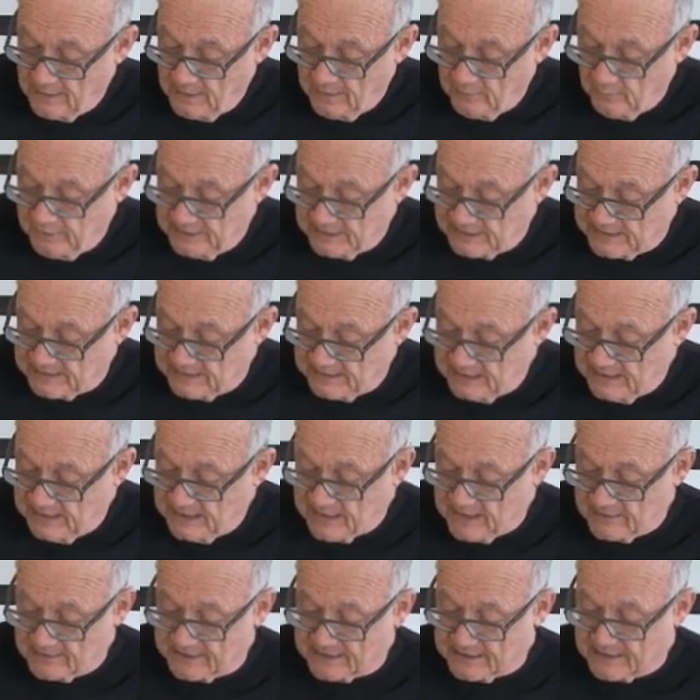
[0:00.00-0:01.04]
We see
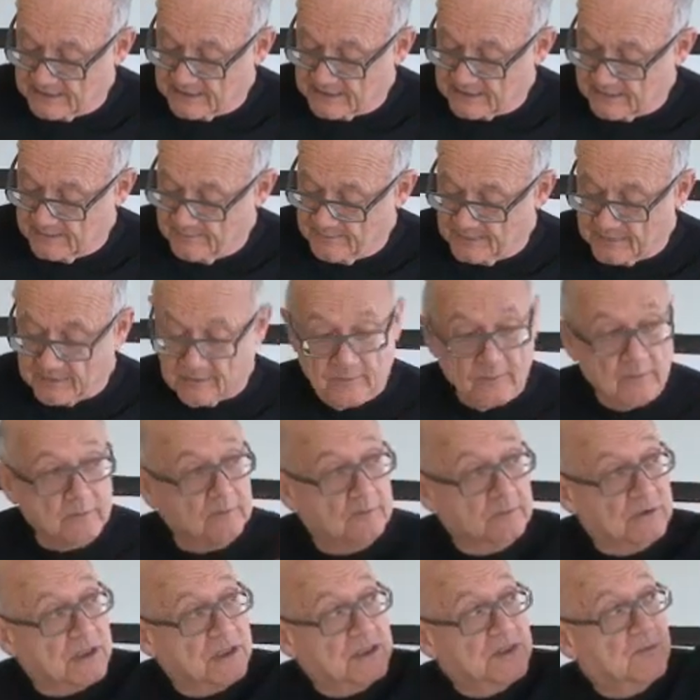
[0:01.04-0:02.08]
how systems,
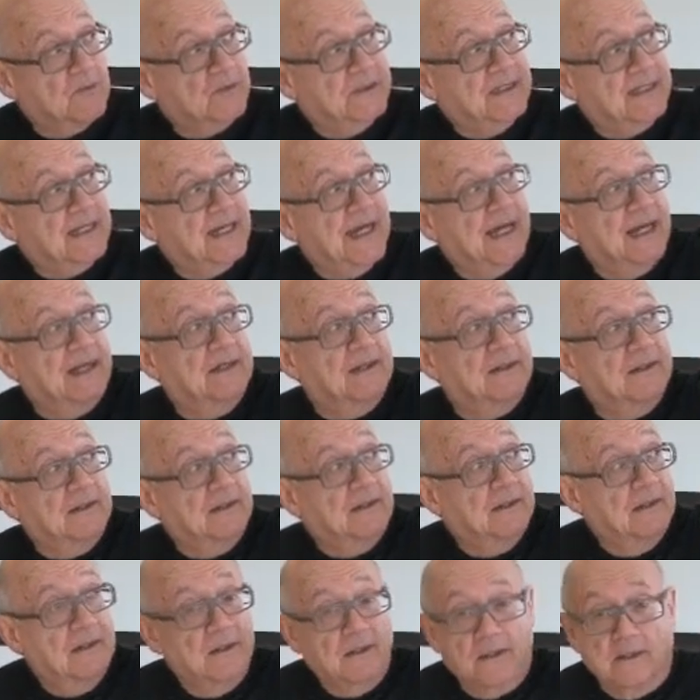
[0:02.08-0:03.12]
just with that,
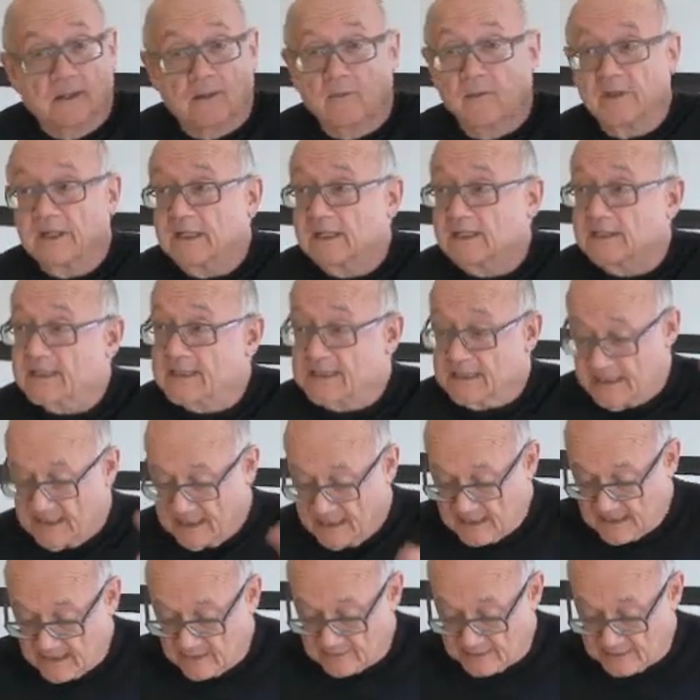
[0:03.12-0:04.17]
we can see how